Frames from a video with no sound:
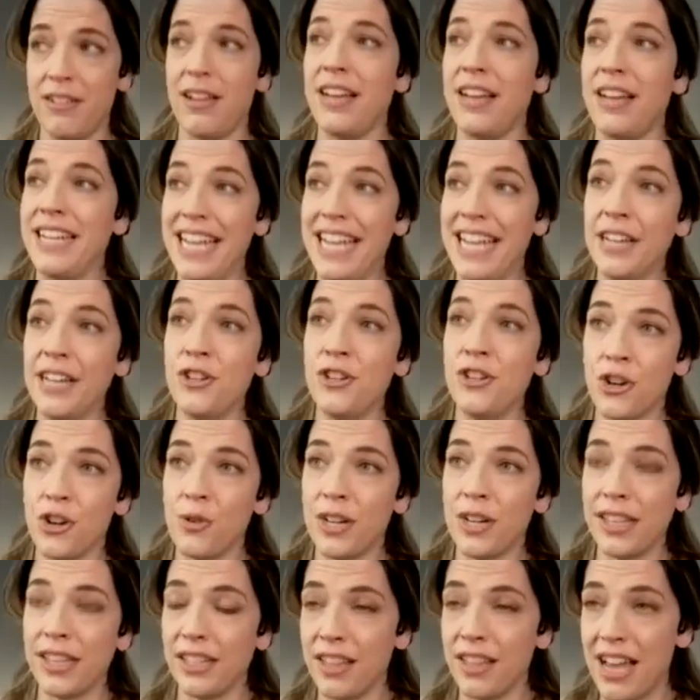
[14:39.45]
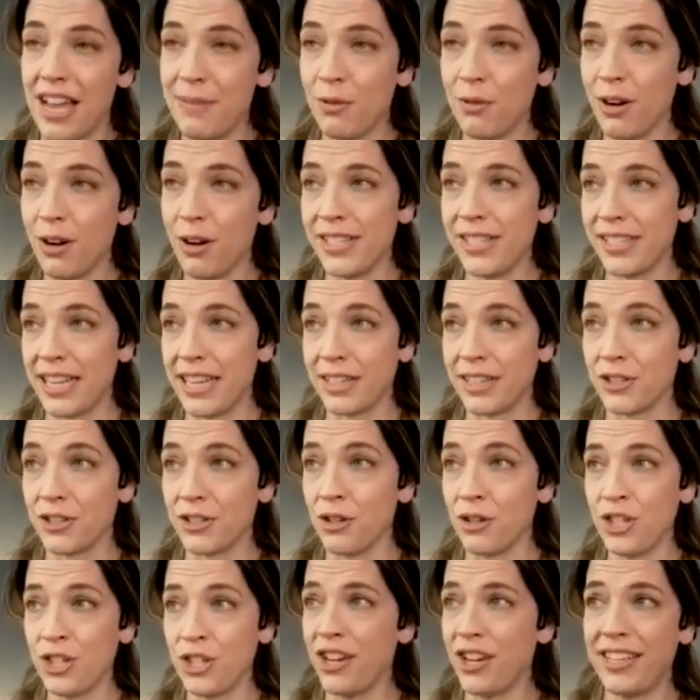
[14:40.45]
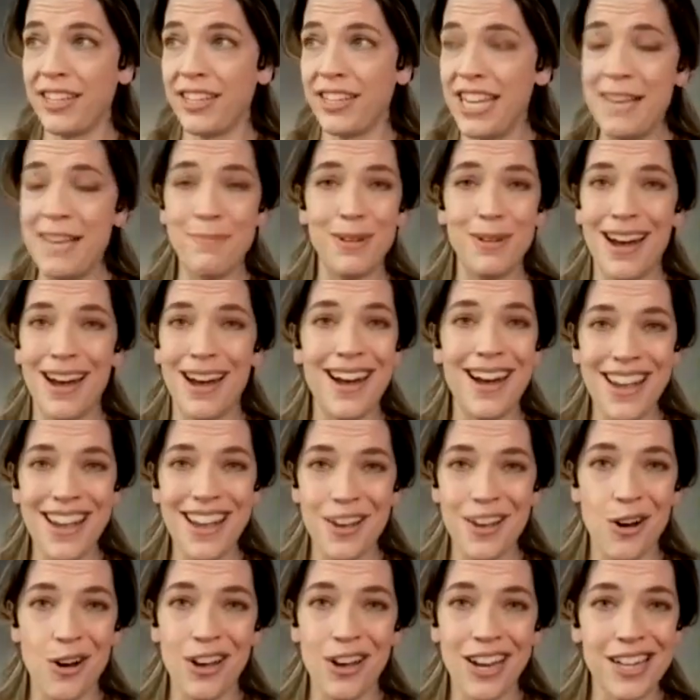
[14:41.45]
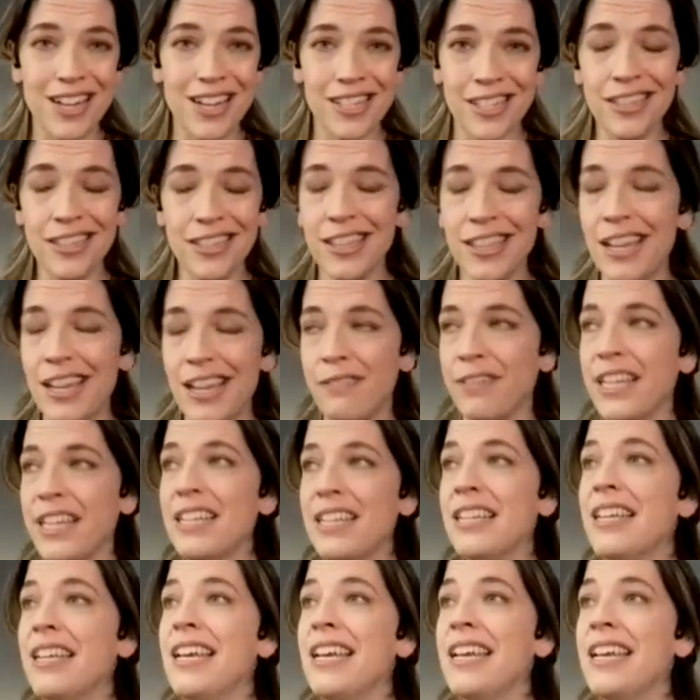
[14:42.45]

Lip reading: An in-joke in the library sector, which I keep an eye on, I still love it,